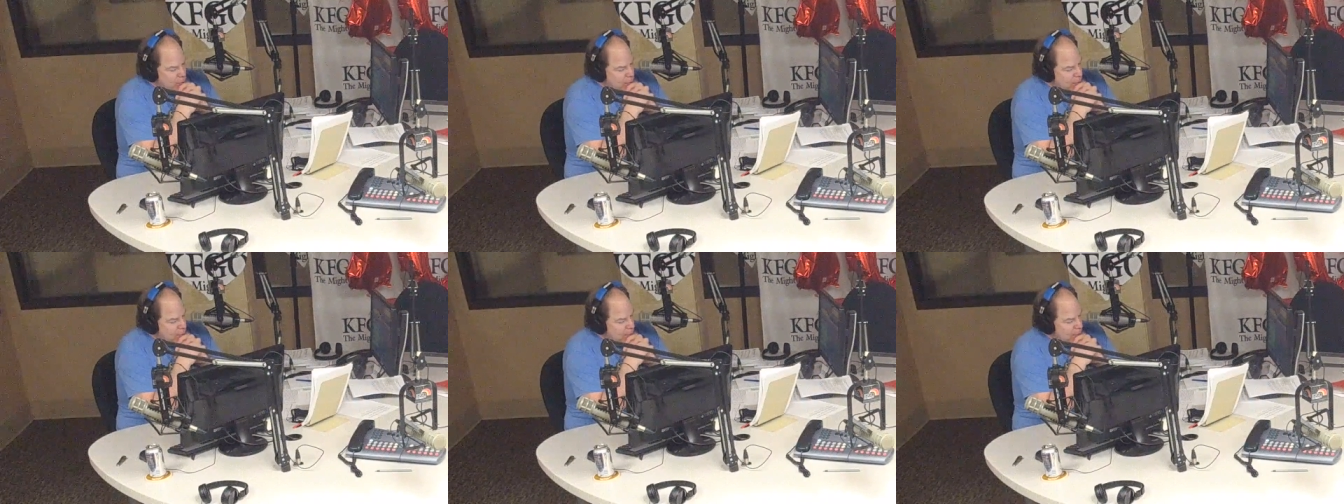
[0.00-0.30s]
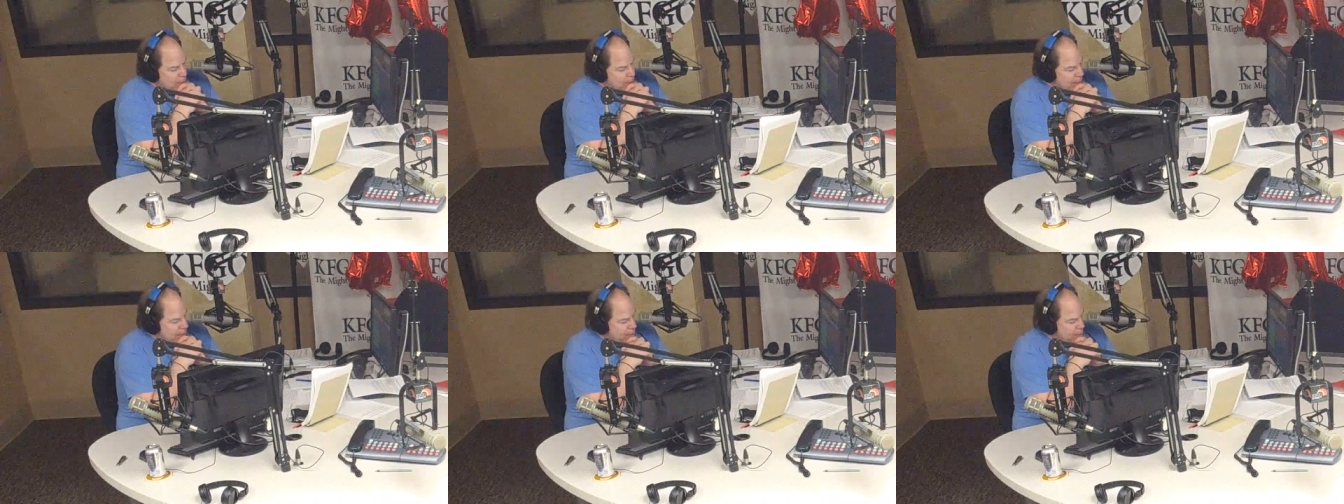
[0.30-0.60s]

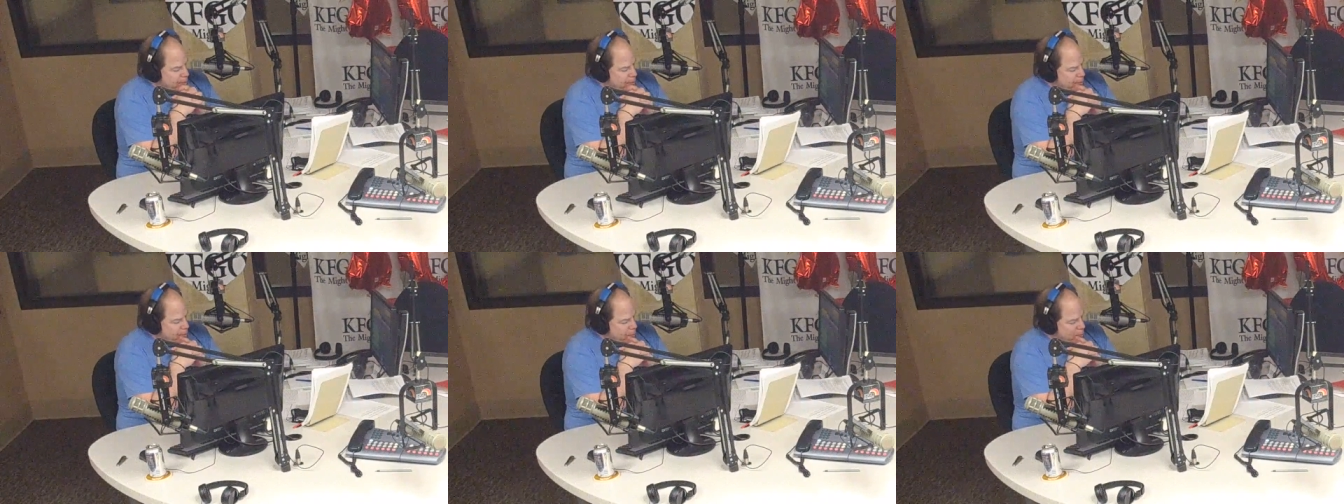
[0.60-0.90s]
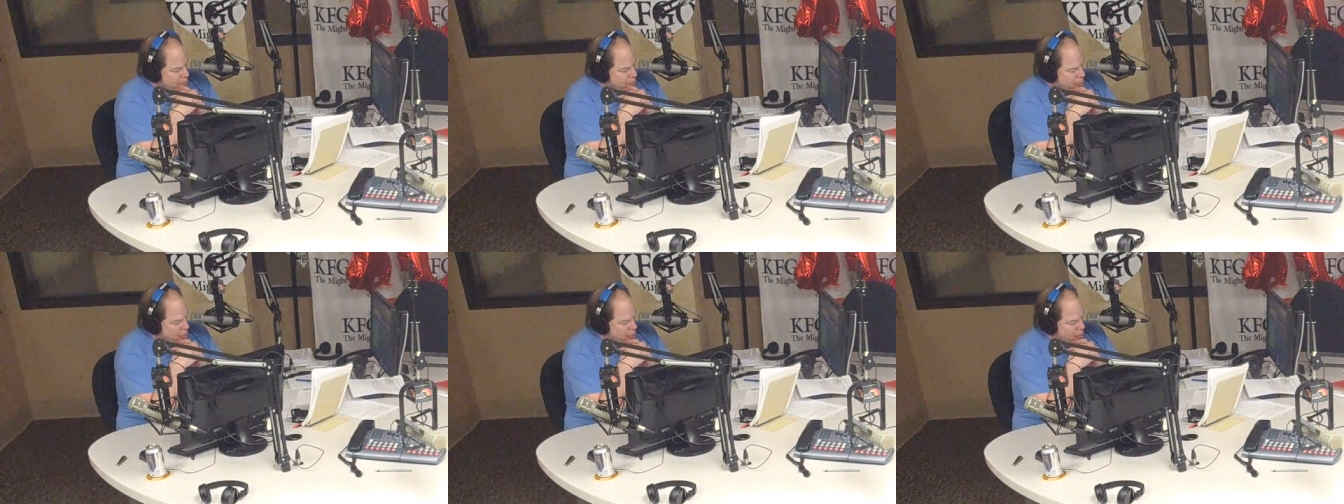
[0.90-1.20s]
and
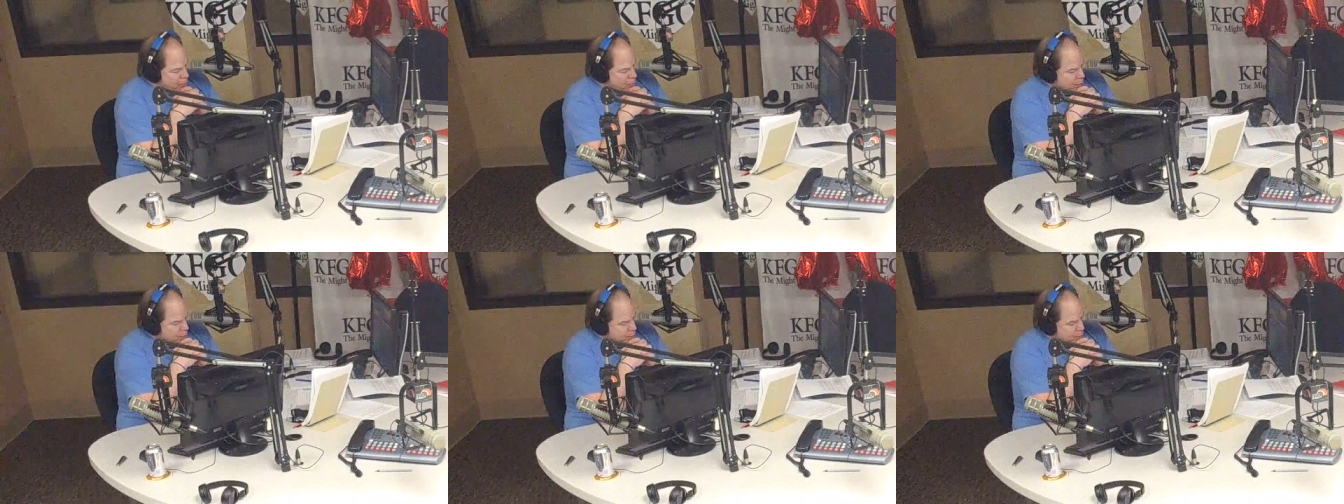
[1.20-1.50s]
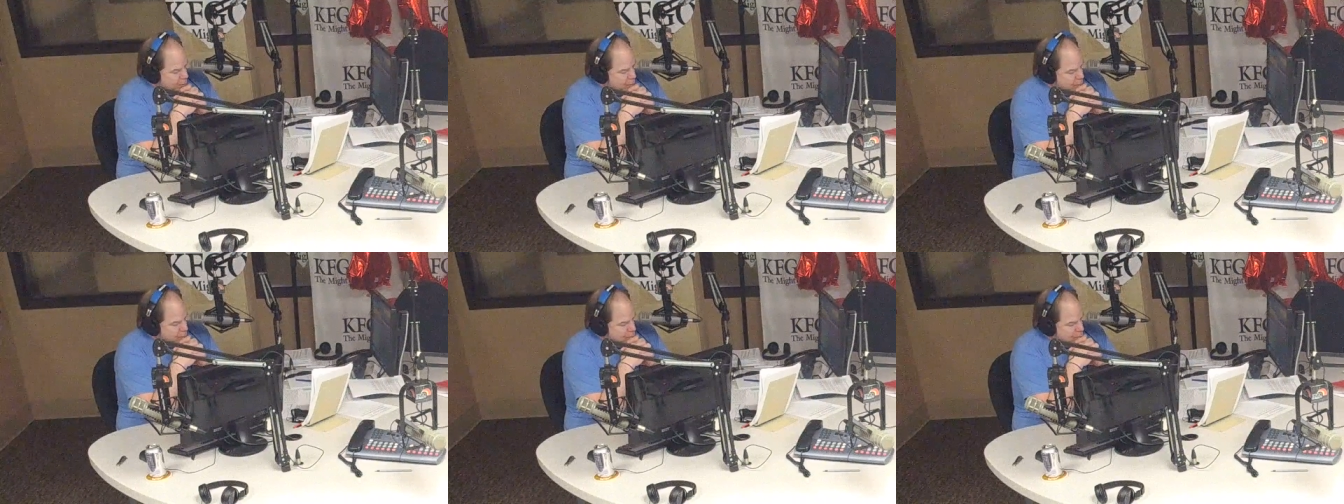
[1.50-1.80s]
we kind of
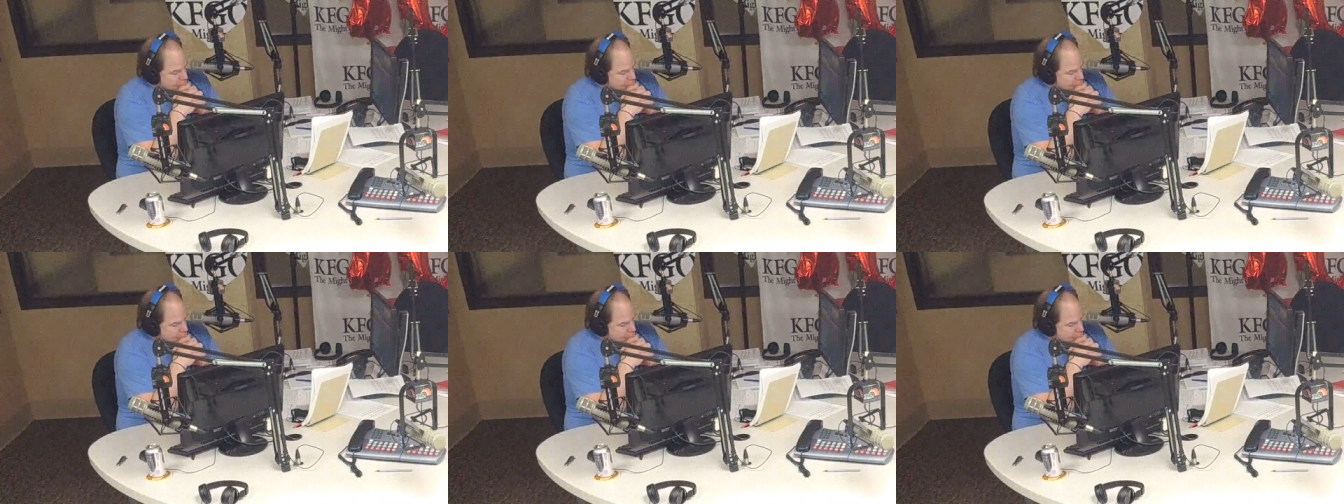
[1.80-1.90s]
talked about